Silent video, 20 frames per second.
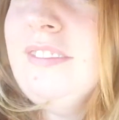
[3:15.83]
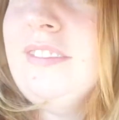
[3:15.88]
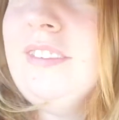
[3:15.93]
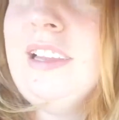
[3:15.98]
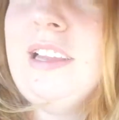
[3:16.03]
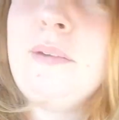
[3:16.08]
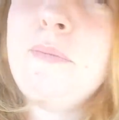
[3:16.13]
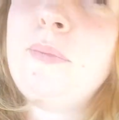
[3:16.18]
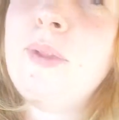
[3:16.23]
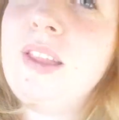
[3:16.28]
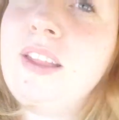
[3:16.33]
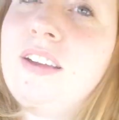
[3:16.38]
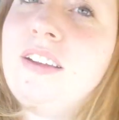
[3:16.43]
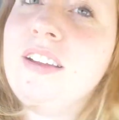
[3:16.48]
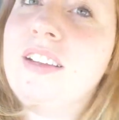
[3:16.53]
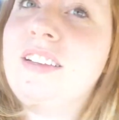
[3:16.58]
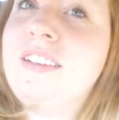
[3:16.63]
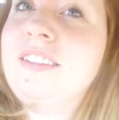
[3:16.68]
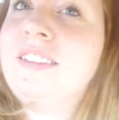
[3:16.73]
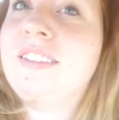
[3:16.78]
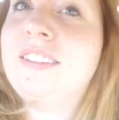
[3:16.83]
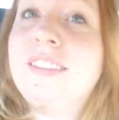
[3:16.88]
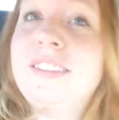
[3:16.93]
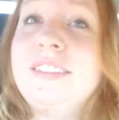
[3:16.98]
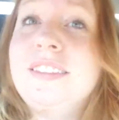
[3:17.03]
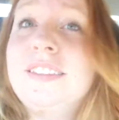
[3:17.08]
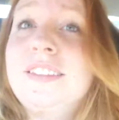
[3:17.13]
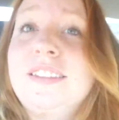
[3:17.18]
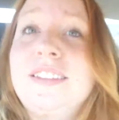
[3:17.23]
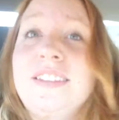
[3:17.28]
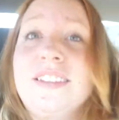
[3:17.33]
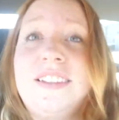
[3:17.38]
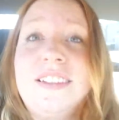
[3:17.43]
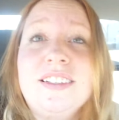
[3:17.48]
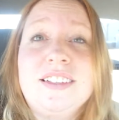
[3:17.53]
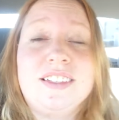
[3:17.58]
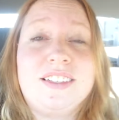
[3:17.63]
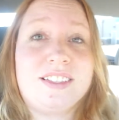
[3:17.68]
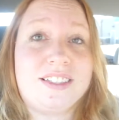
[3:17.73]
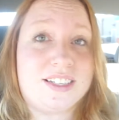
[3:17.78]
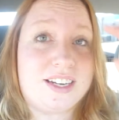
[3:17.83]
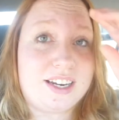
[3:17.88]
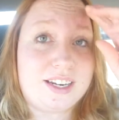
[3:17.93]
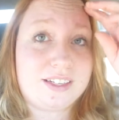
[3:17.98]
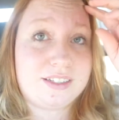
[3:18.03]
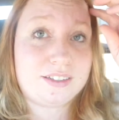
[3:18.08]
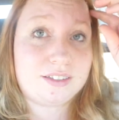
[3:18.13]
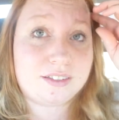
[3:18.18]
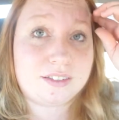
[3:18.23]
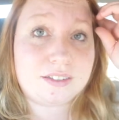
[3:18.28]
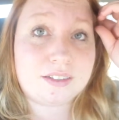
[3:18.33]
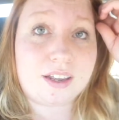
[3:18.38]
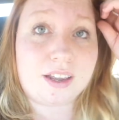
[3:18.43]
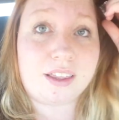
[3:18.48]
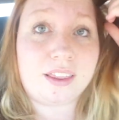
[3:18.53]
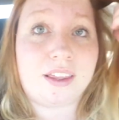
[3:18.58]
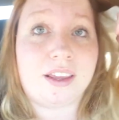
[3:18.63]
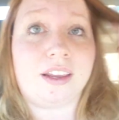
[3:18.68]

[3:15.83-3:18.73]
I'm blonde. It's nice. I